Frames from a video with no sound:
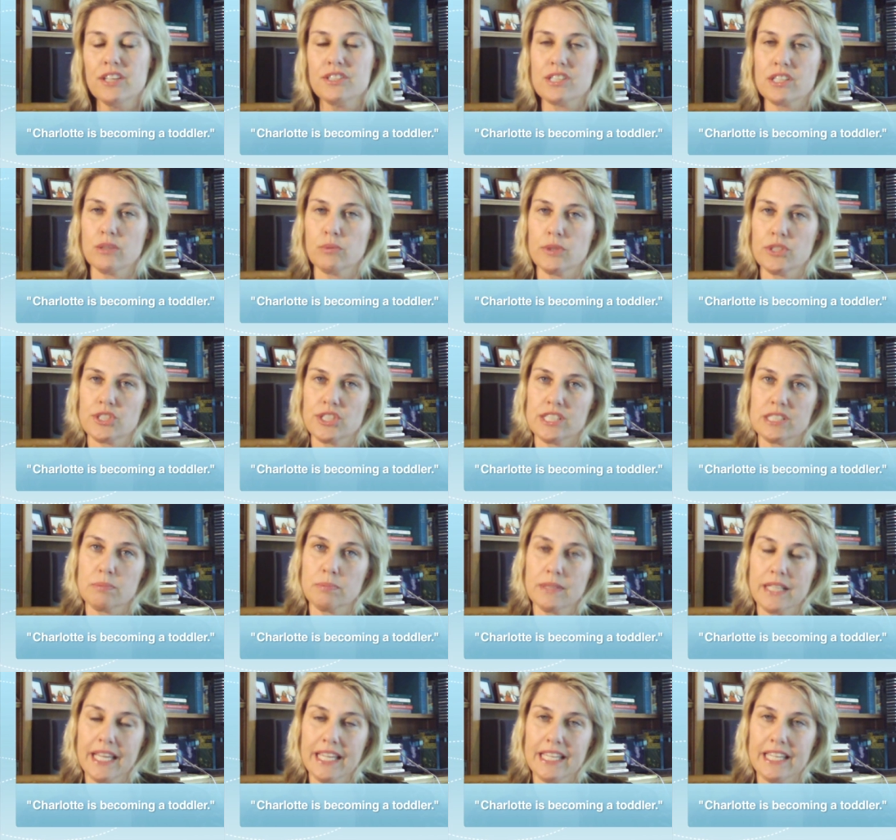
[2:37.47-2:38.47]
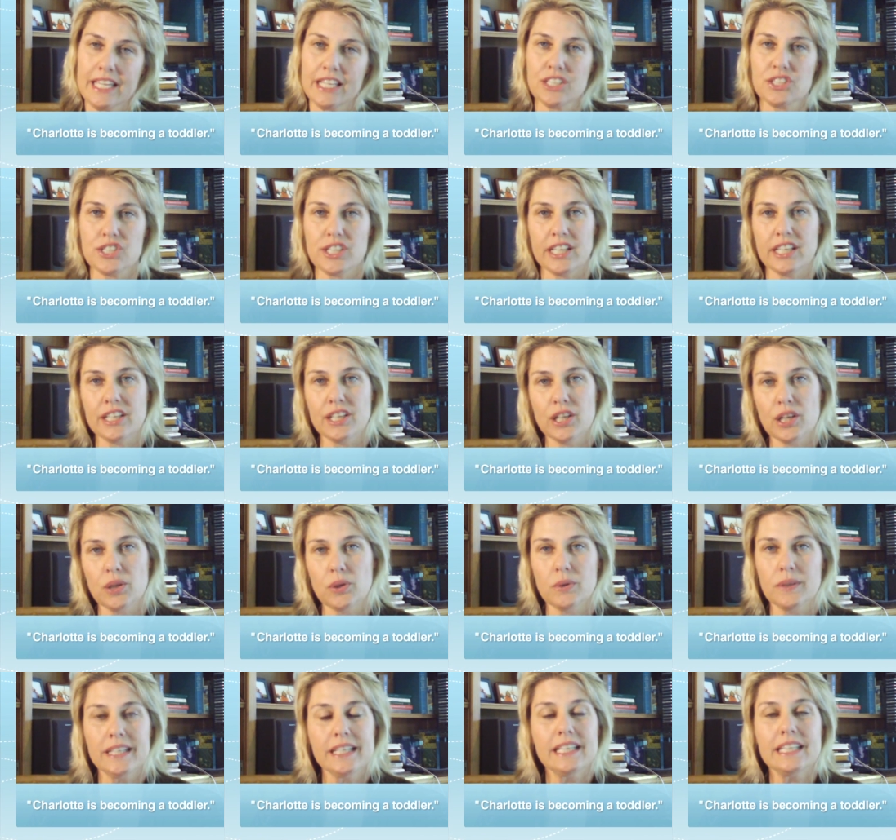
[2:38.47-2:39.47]
so that when she's playing, she can
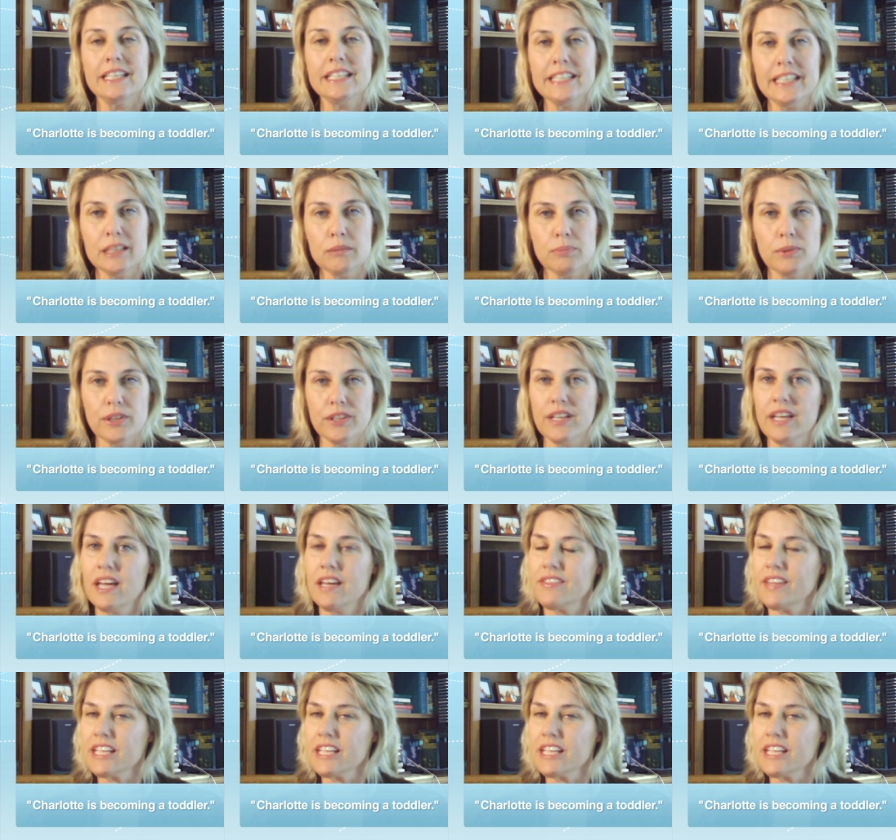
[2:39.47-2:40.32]
go nibble.